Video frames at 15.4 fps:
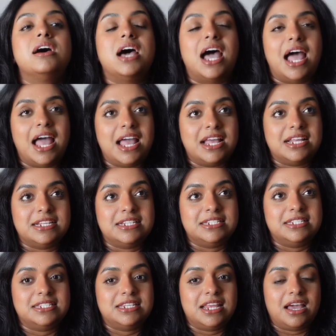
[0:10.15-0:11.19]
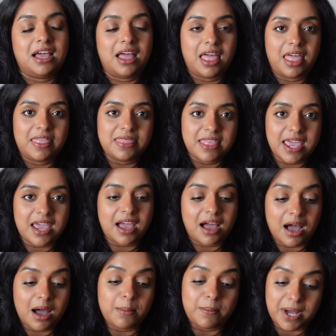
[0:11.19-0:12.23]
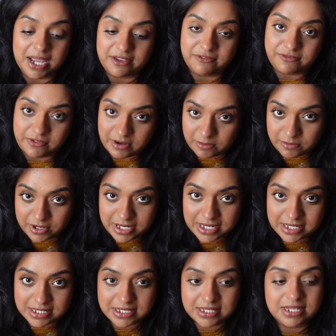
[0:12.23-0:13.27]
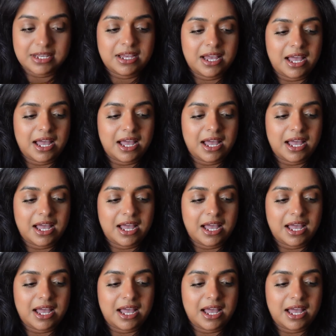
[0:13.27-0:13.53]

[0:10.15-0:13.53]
and they are my favorites.